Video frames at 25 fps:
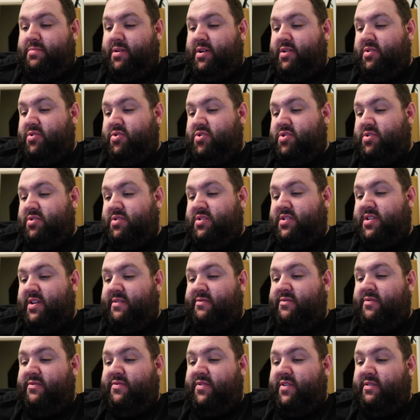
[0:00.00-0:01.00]
Potion,
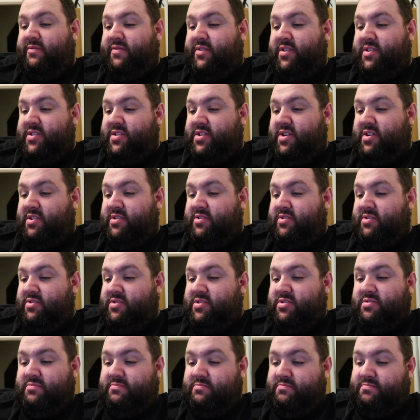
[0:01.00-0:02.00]
750
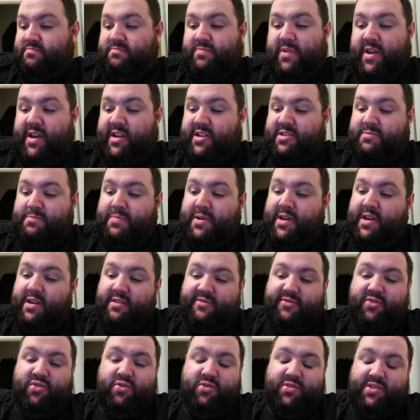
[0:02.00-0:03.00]
Stardust, some
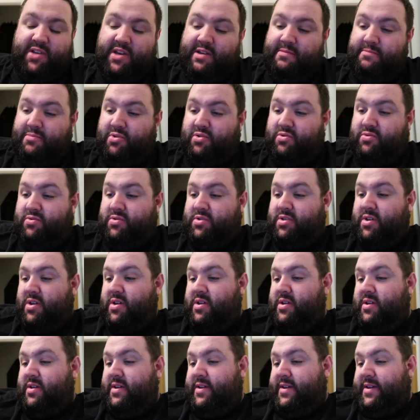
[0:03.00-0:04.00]
XP, 14 balls.
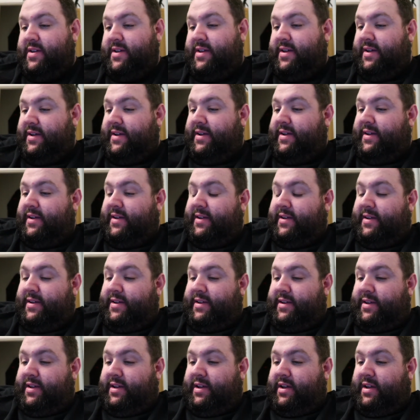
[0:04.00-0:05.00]

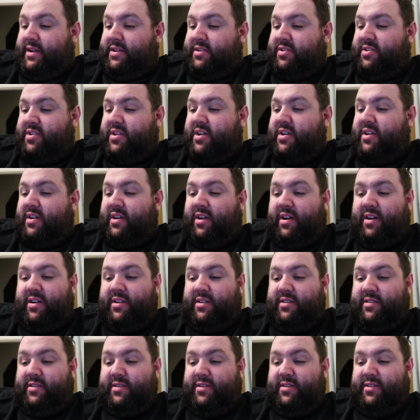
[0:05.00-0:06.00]
And
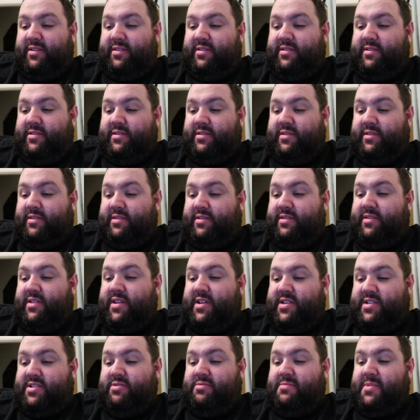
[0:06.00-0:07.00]

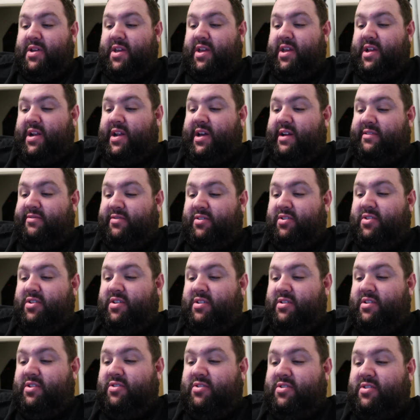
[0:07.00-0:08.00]
this will make you laugh. Look
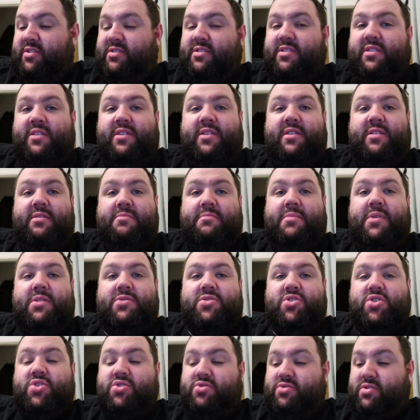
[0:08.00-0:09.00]
at the
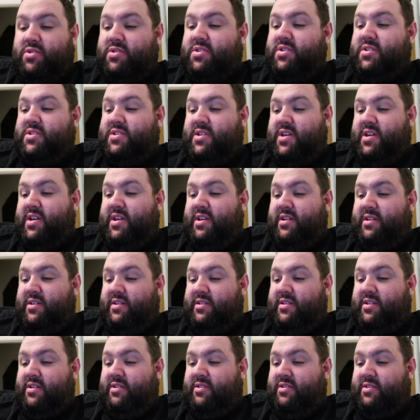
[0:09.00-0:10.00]
monstrosity
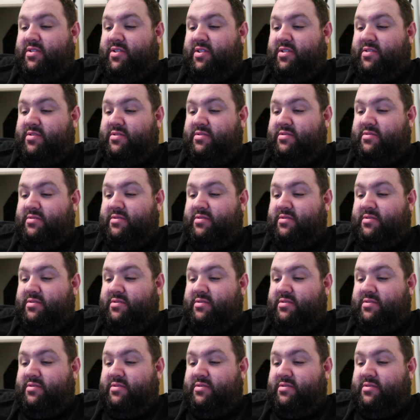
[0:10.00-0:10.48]
that I...